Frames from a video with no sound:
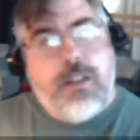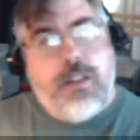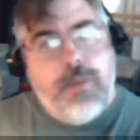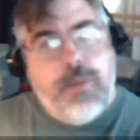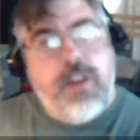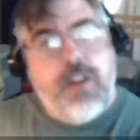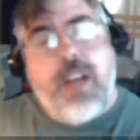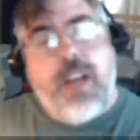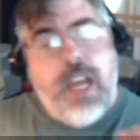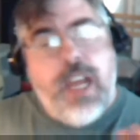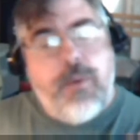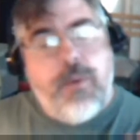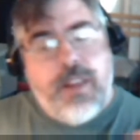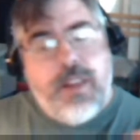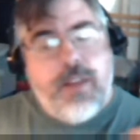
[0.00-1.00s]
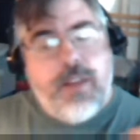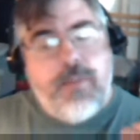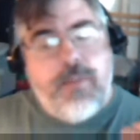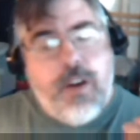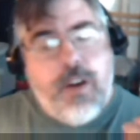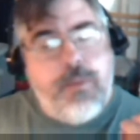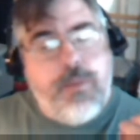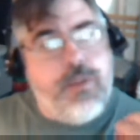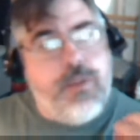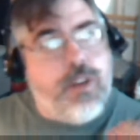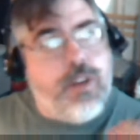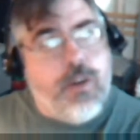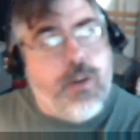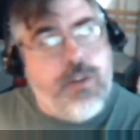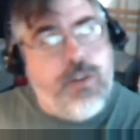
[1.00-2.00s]
communicate with them, to help you
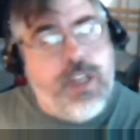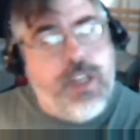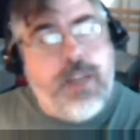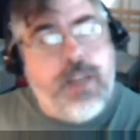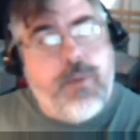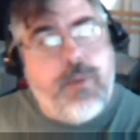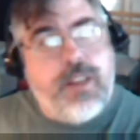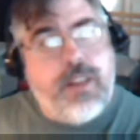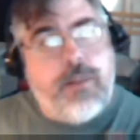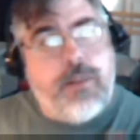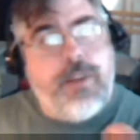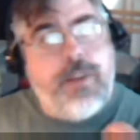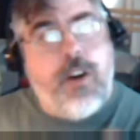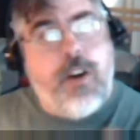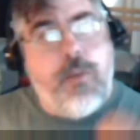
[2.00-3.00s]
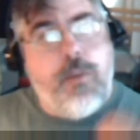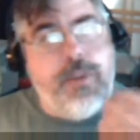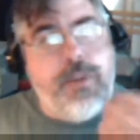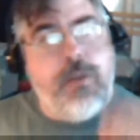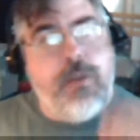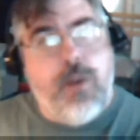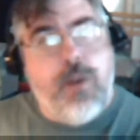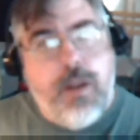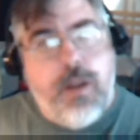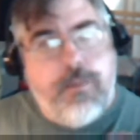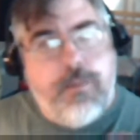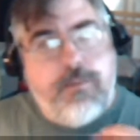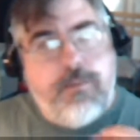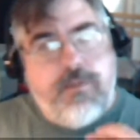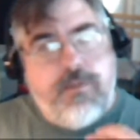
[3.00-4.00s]
negotiate with them, to help you
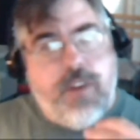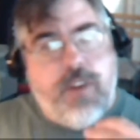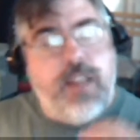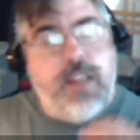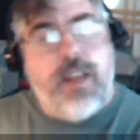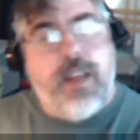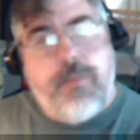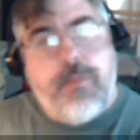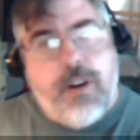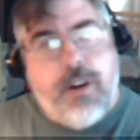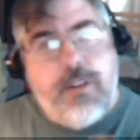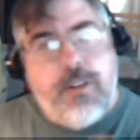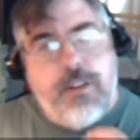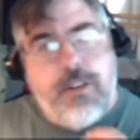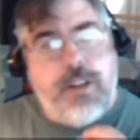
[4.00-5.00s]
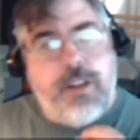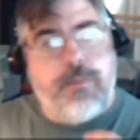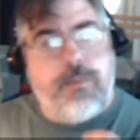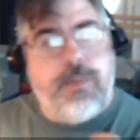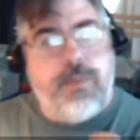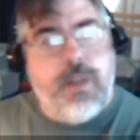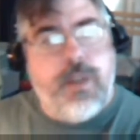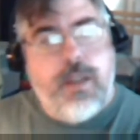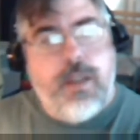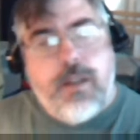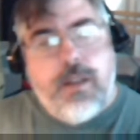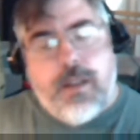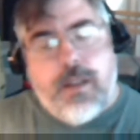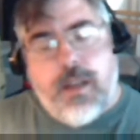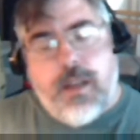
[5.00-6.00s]
find that partnership.
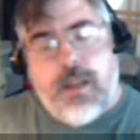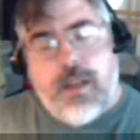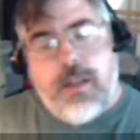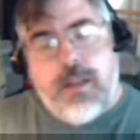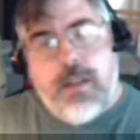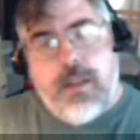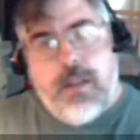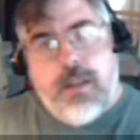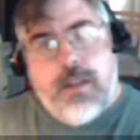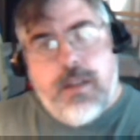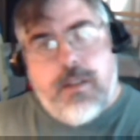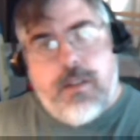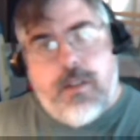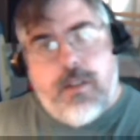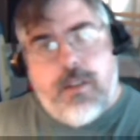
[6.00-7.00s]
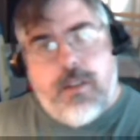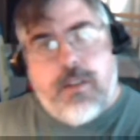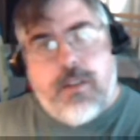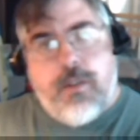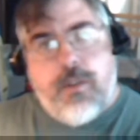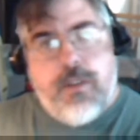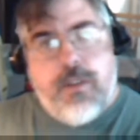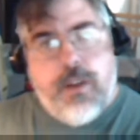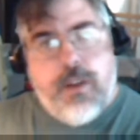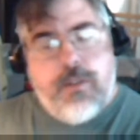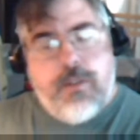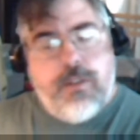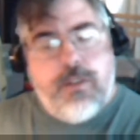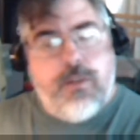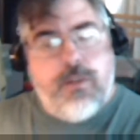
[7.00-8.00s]
Okay? So this goes
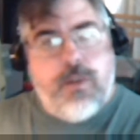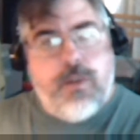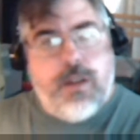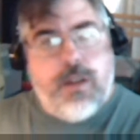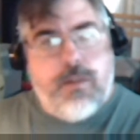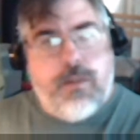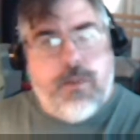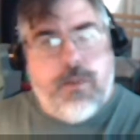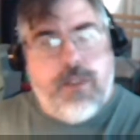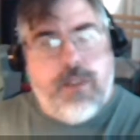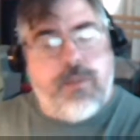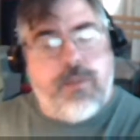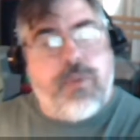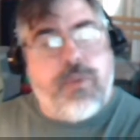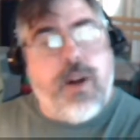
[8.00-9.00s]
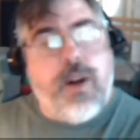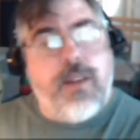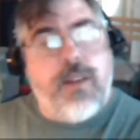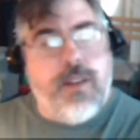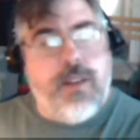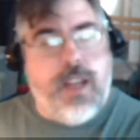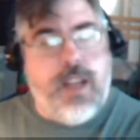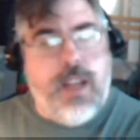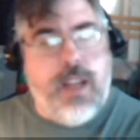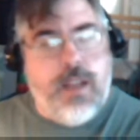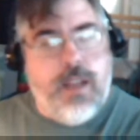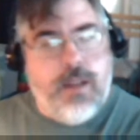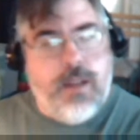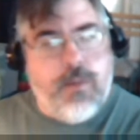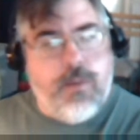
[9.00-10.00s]
down to reciprocity,
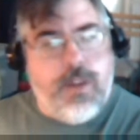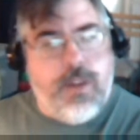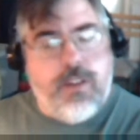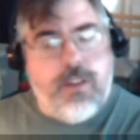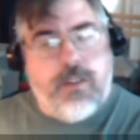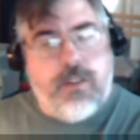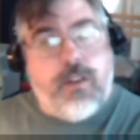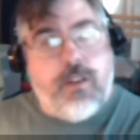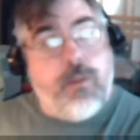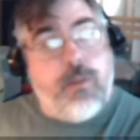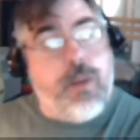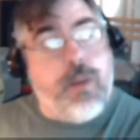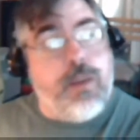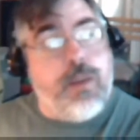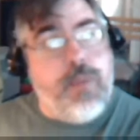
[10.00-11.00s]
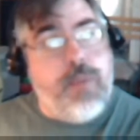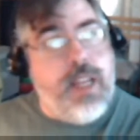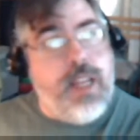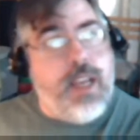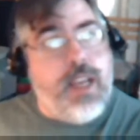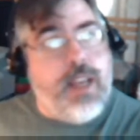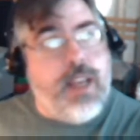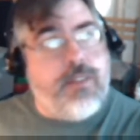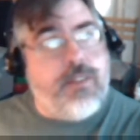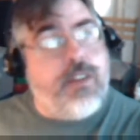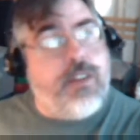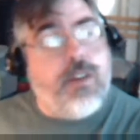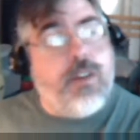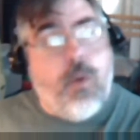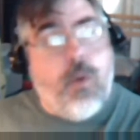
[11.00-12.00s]
which is on Wikipedia as
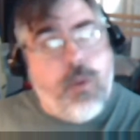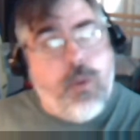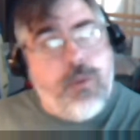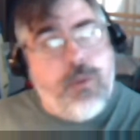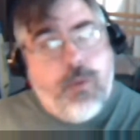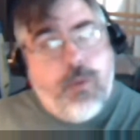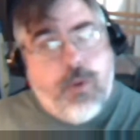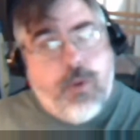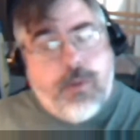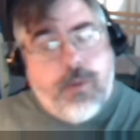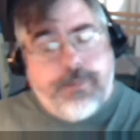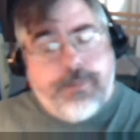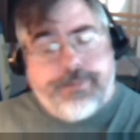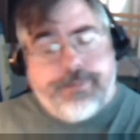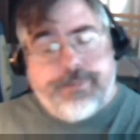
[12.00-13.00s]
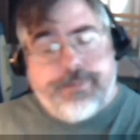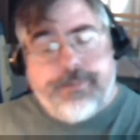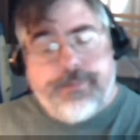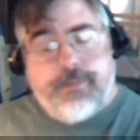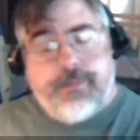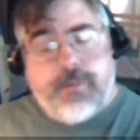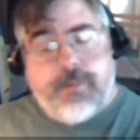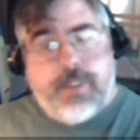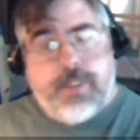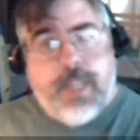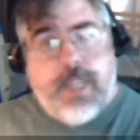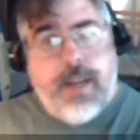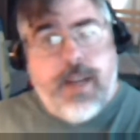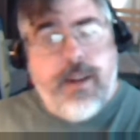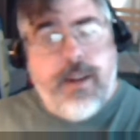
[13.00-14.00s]
the golden rule.
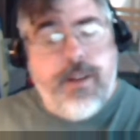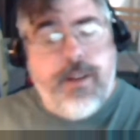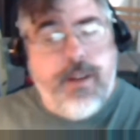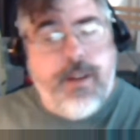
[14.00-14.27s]
Okay?